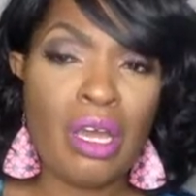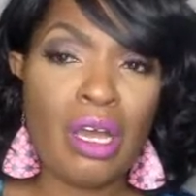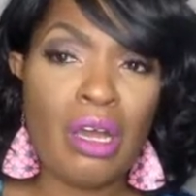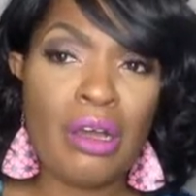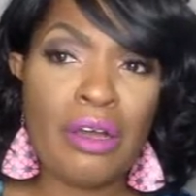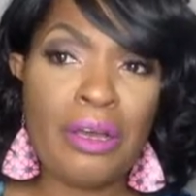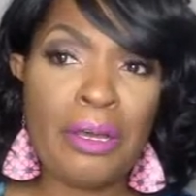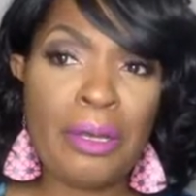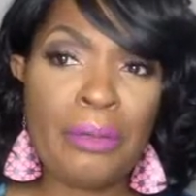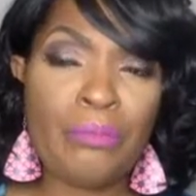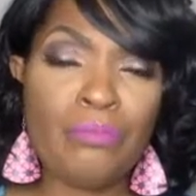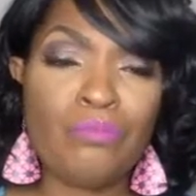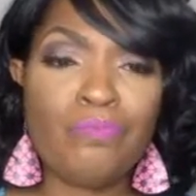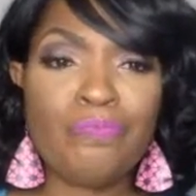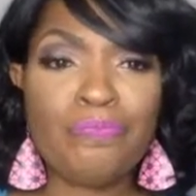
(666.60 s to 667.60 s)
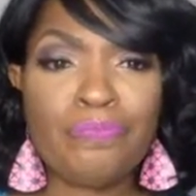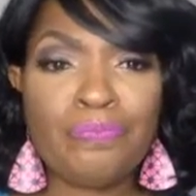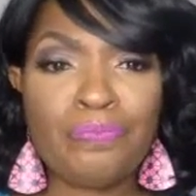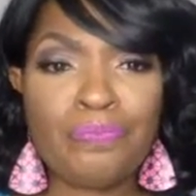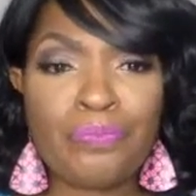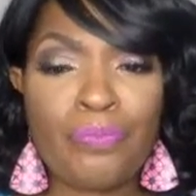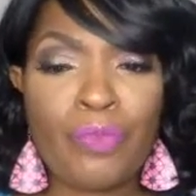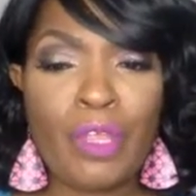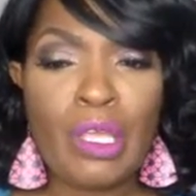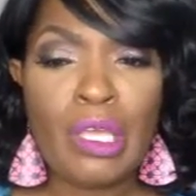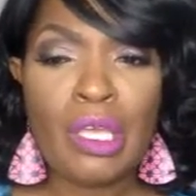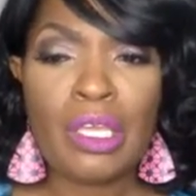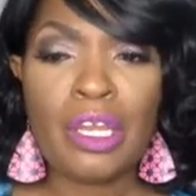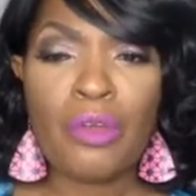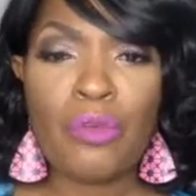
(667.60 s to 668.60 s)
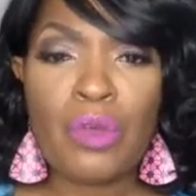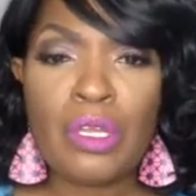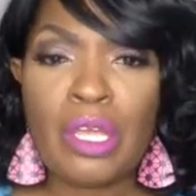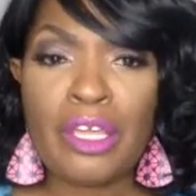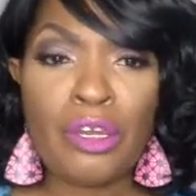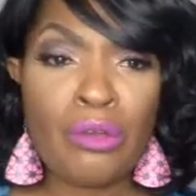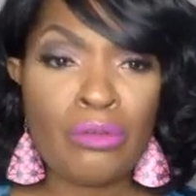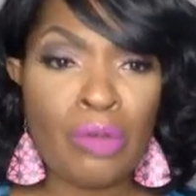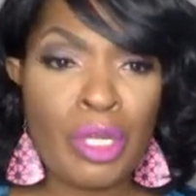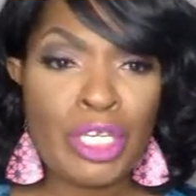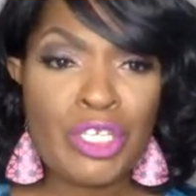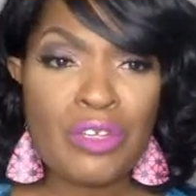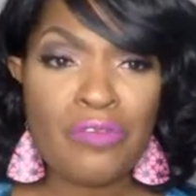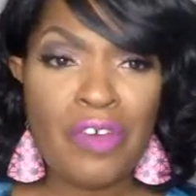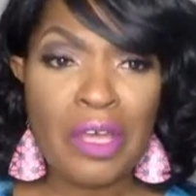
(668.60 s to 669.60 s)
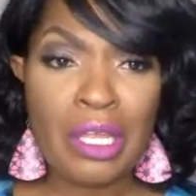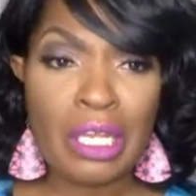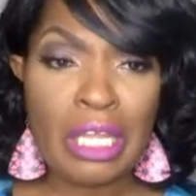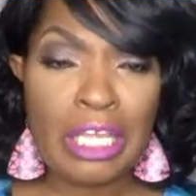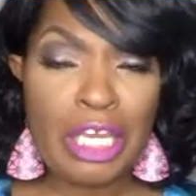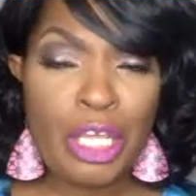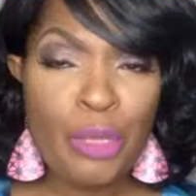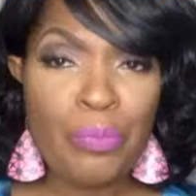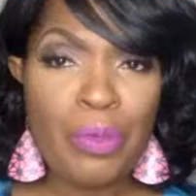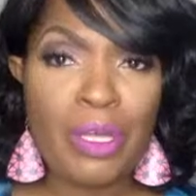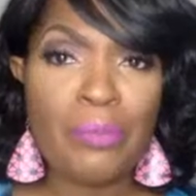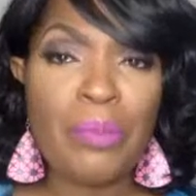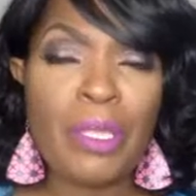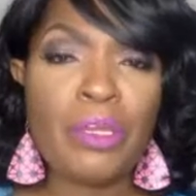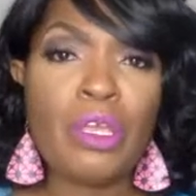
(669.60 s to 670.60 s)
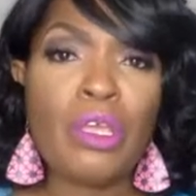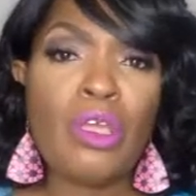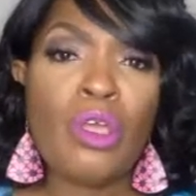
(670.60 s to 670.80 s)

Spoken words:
and I don't want to violate HIPAA, but